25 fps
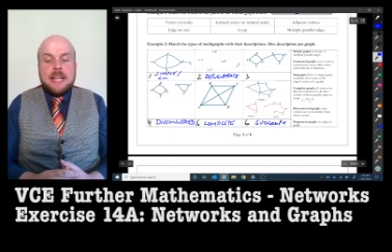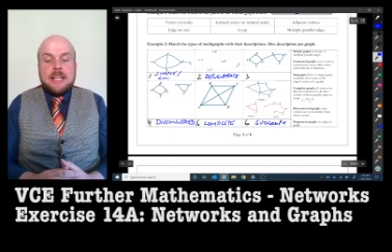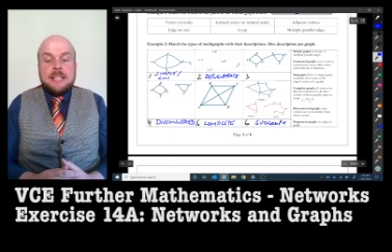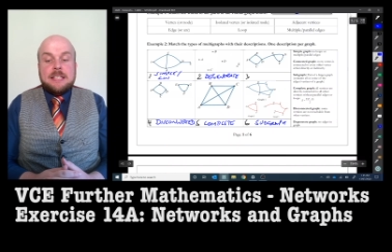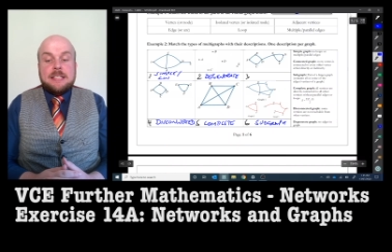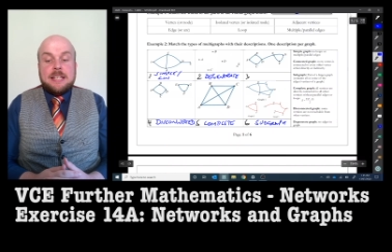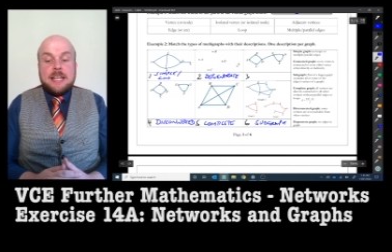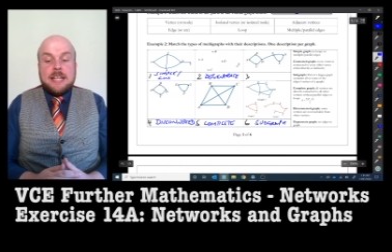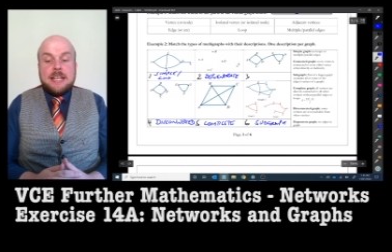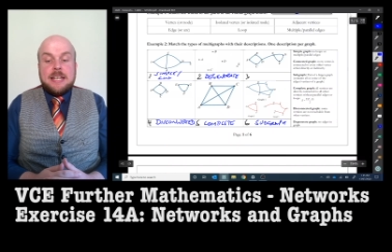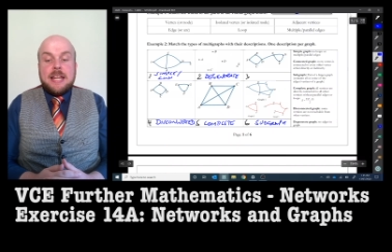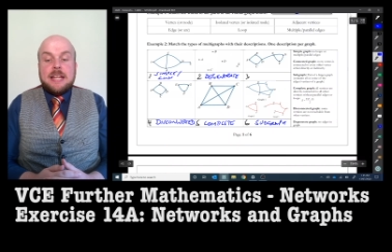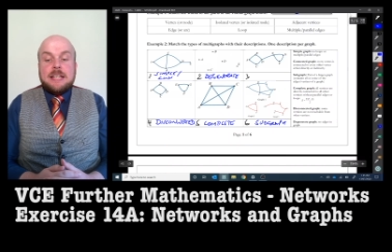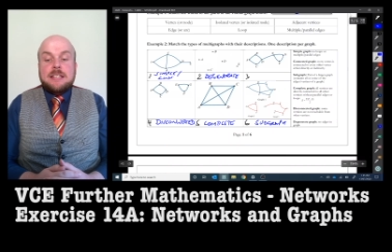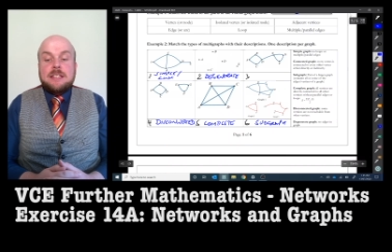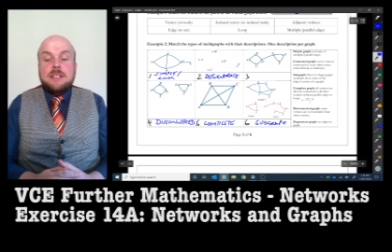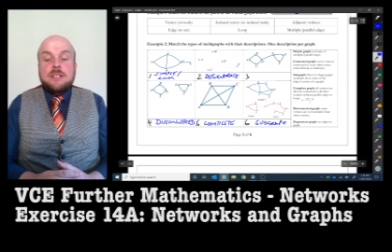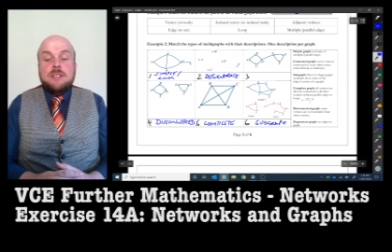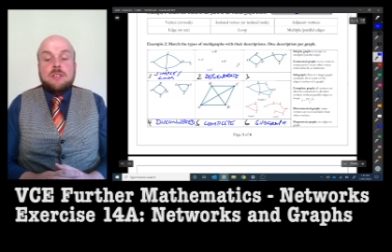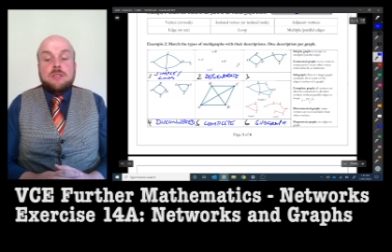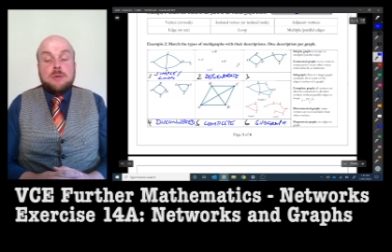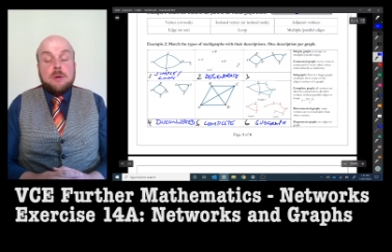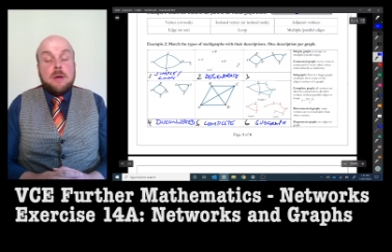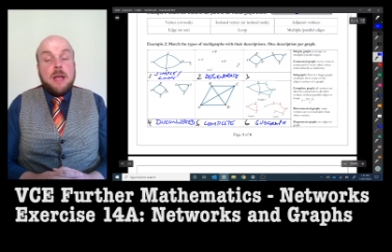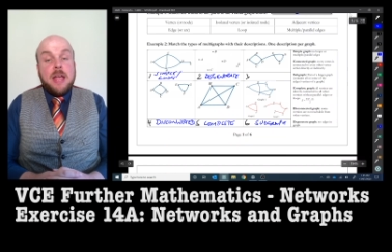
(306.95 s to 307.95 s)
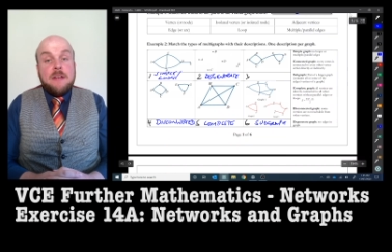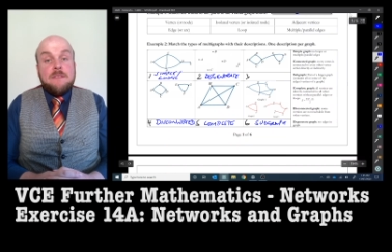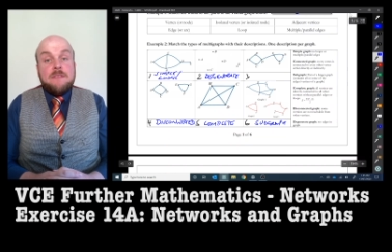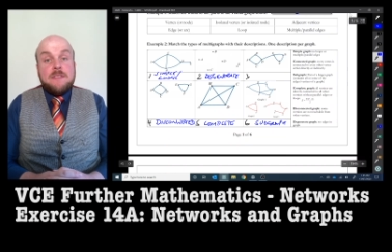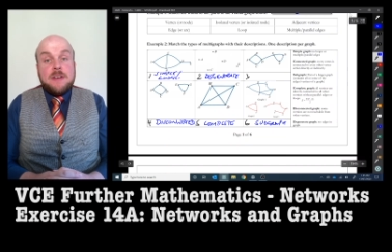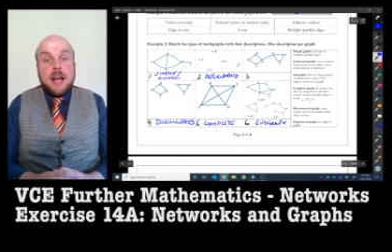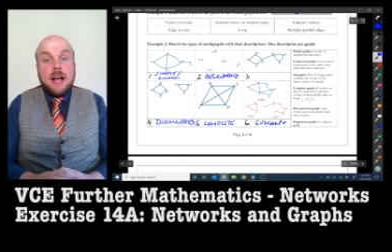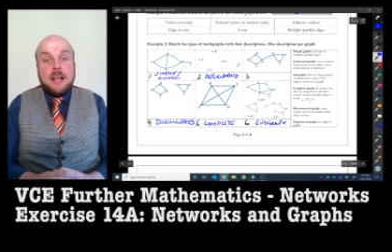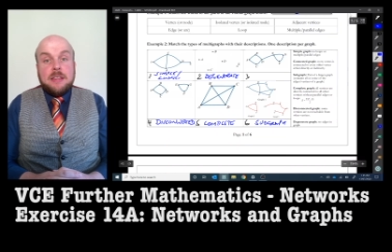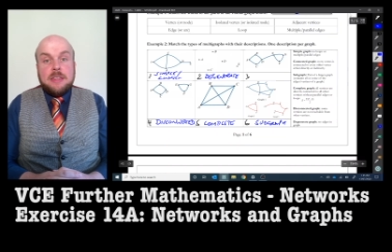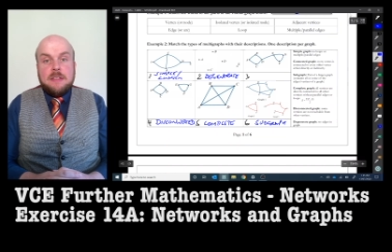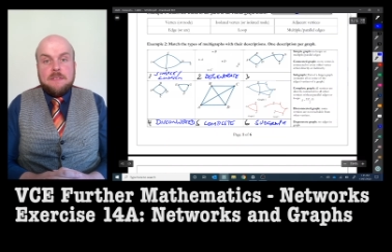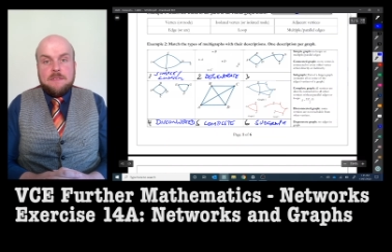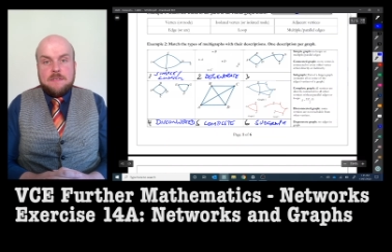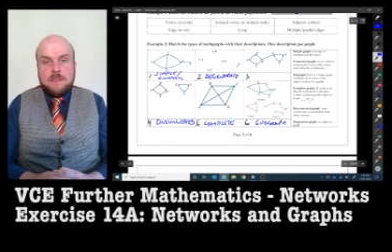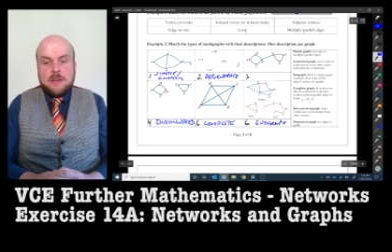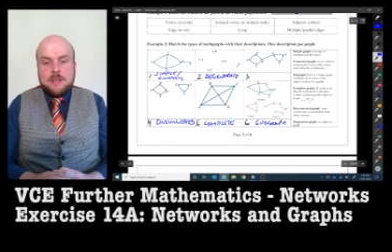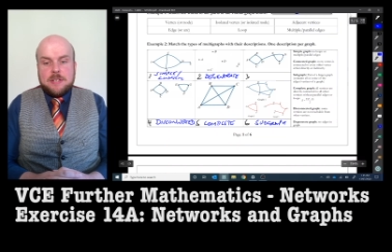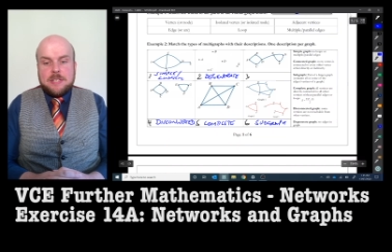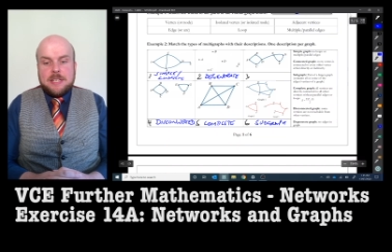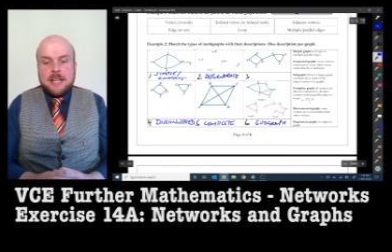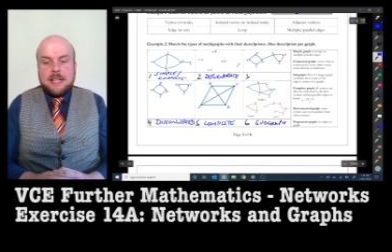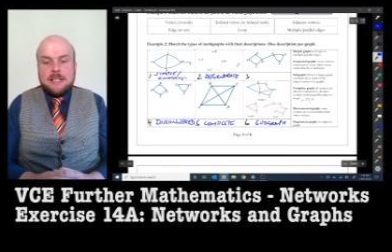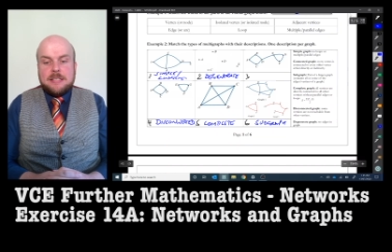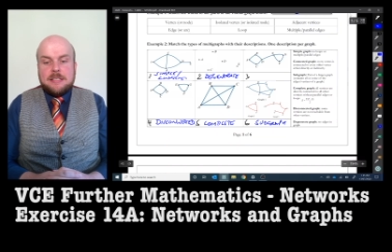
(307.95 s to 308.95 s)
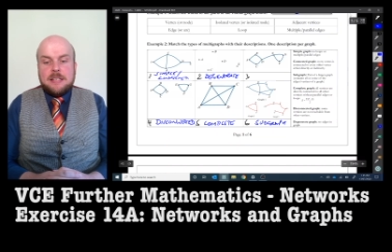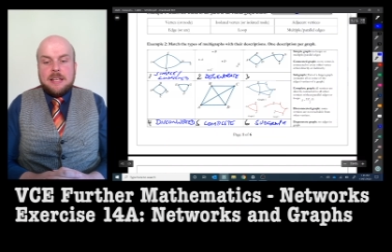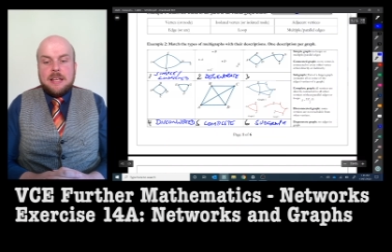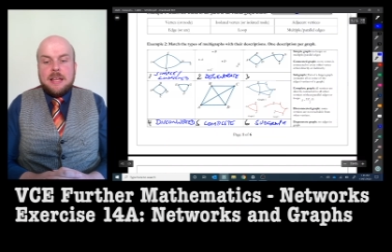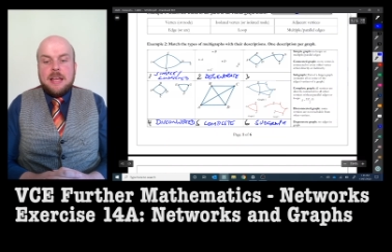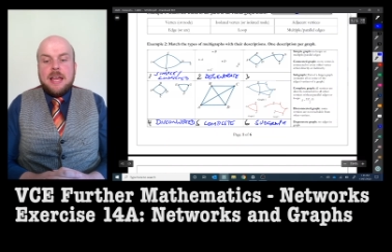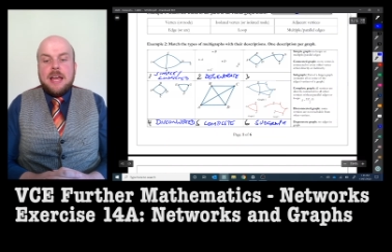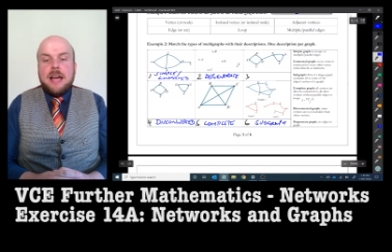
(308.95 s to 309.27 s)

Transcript: is connected to every other vertex,